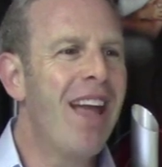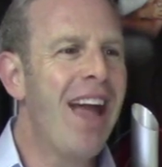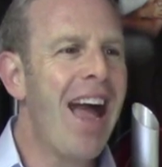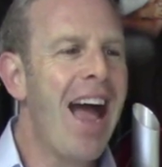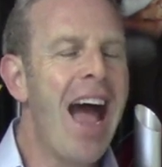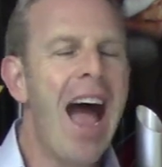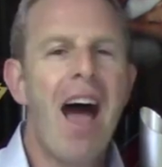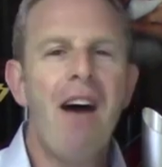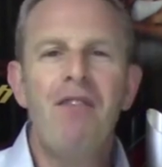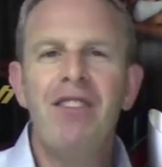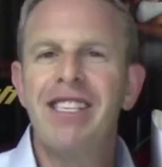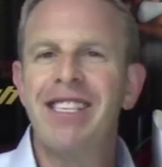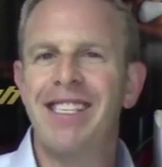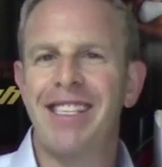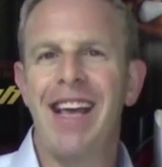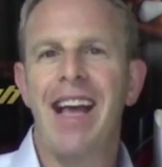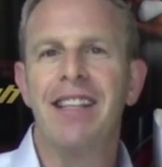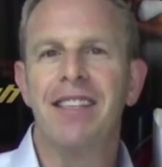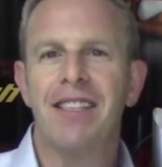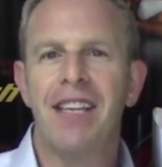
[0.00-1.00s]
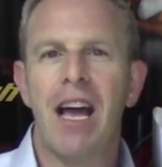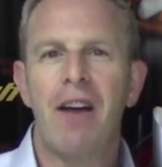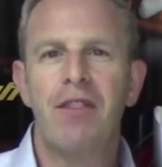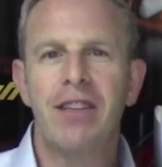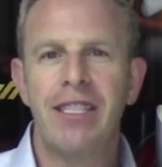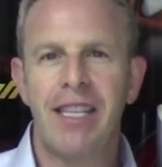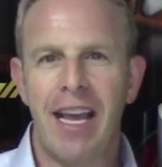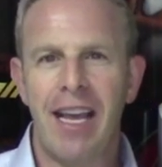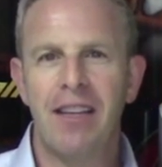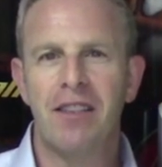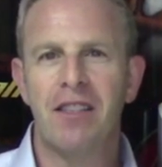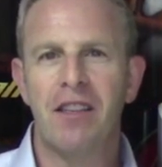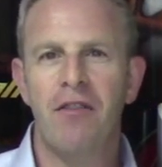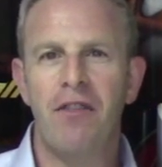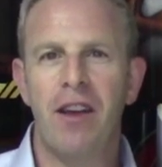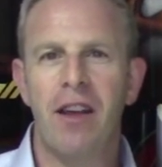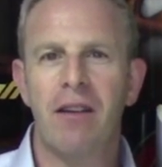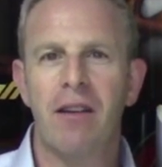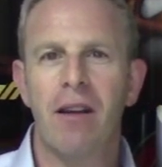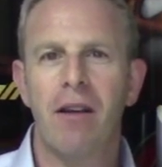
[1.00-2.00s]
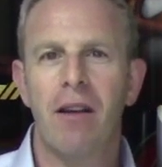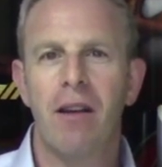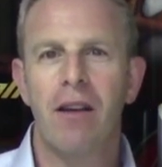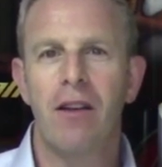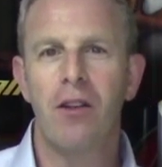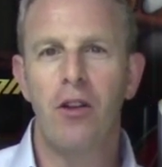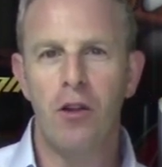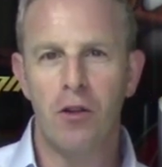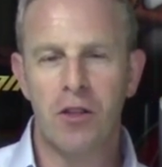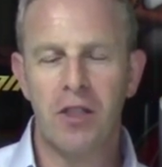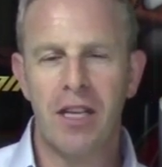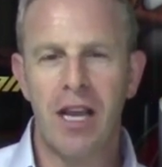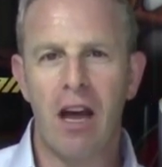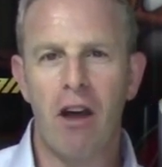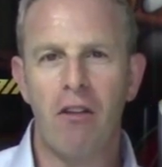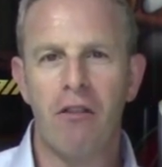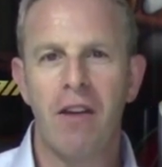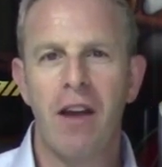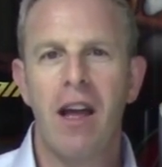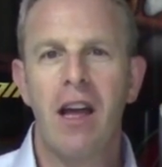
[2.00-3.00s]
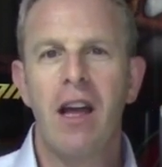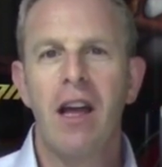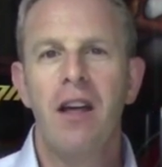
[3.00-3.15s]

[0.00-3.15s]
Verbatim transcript: have a sense, have a taste of it yourself.